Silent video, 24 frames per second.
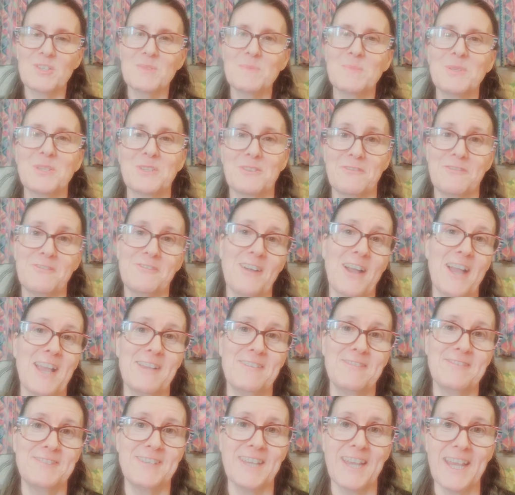to put a
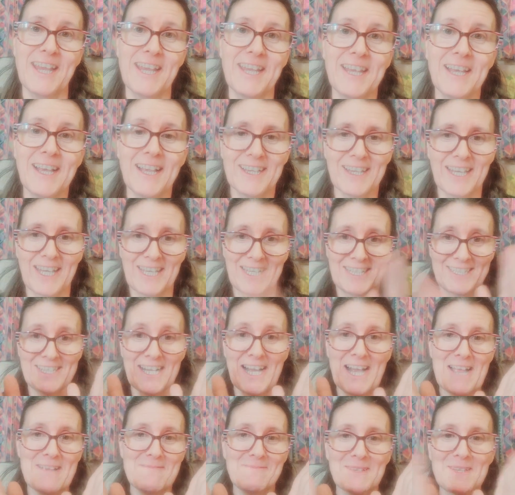5-day, like a
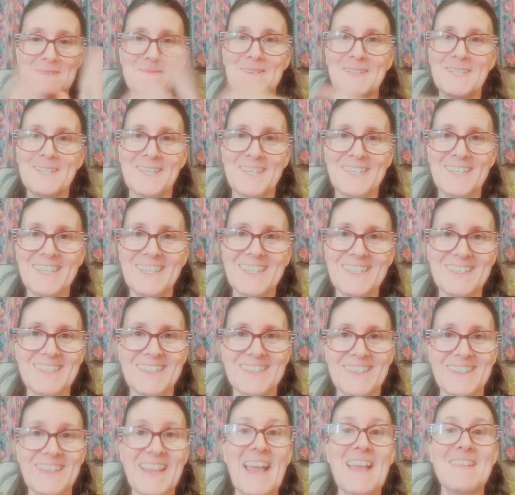time limit on it,
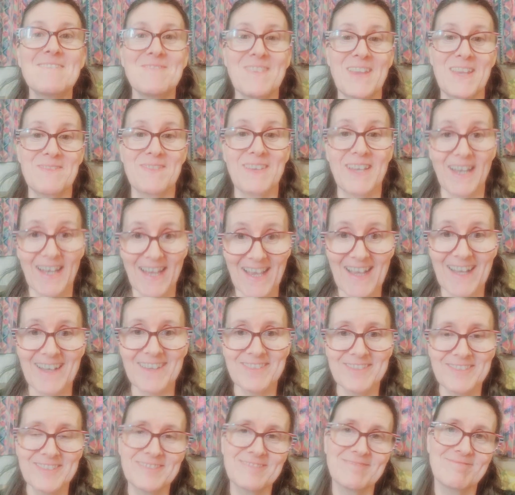that made me
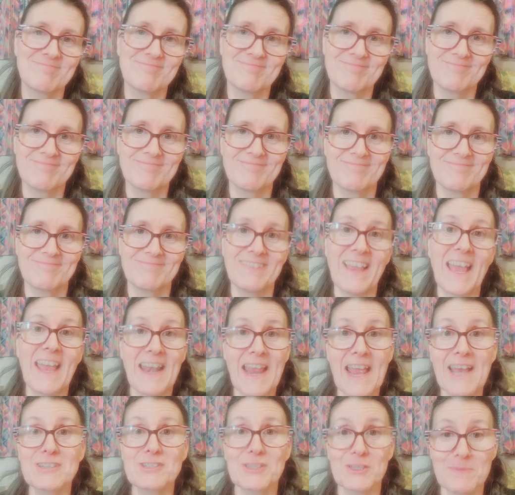laugh. That
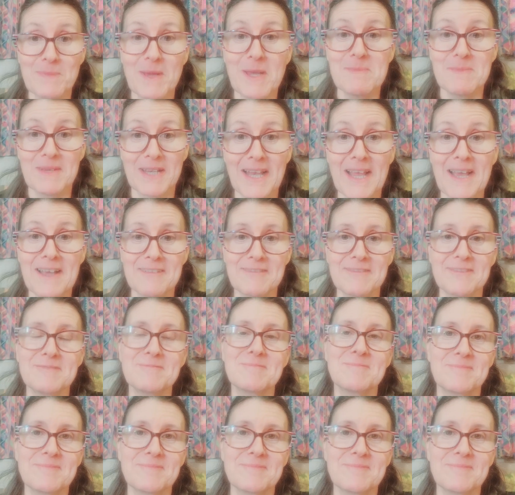actually made me laugh.